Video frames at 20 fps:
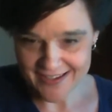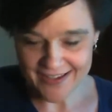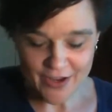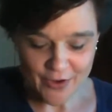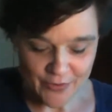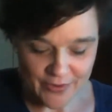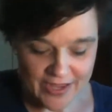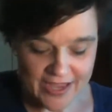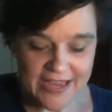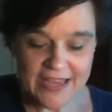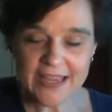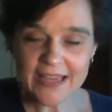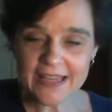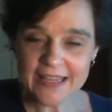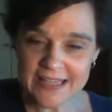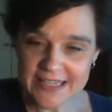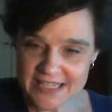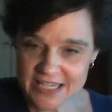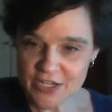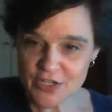Okay, it
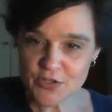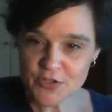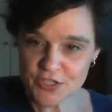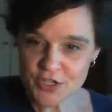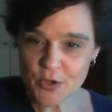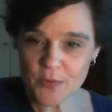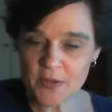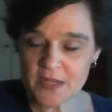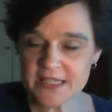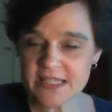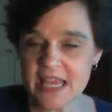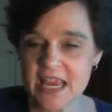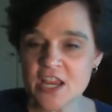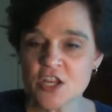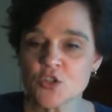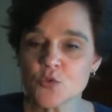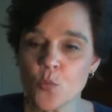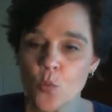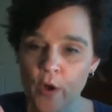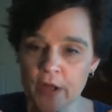continues to go because
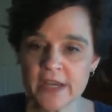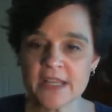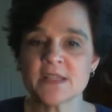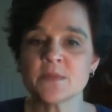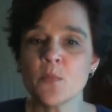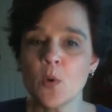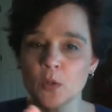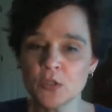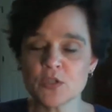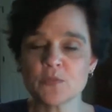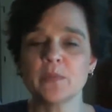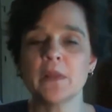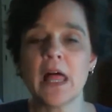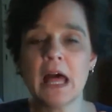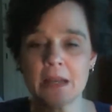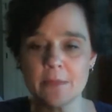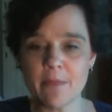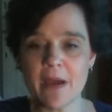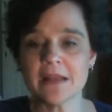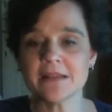each one is
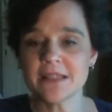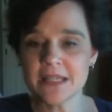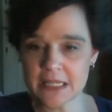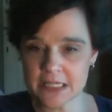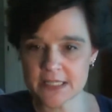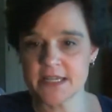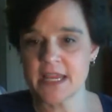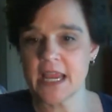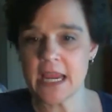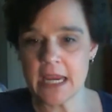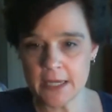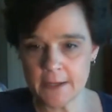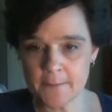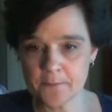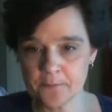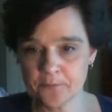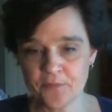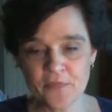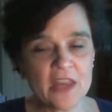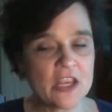multiplied by 16.
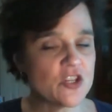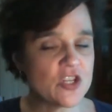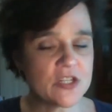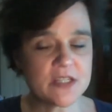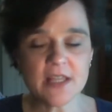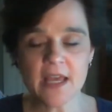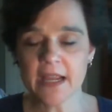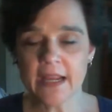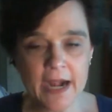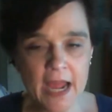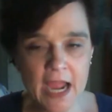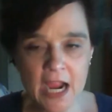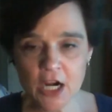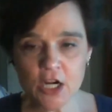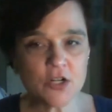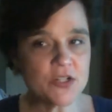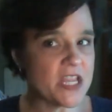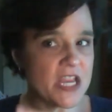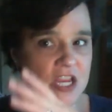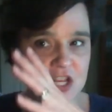Just like in
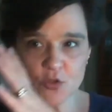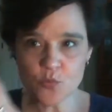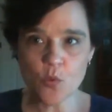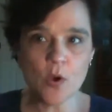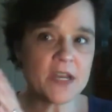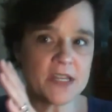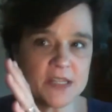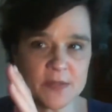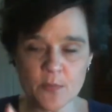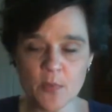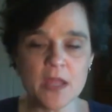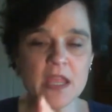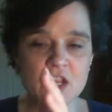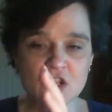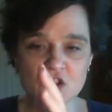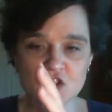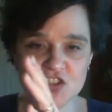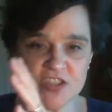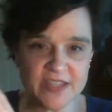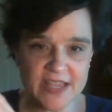ours, each
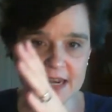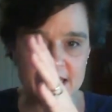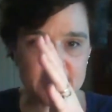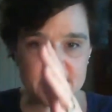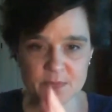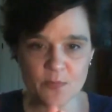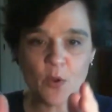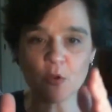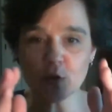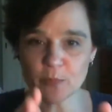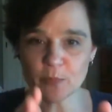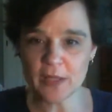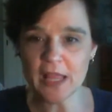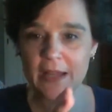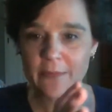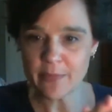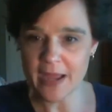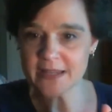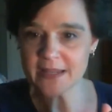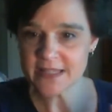set is multiplied
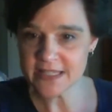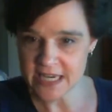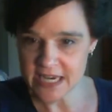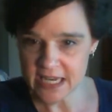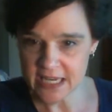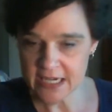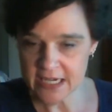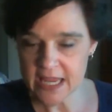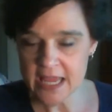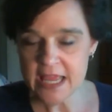by 10.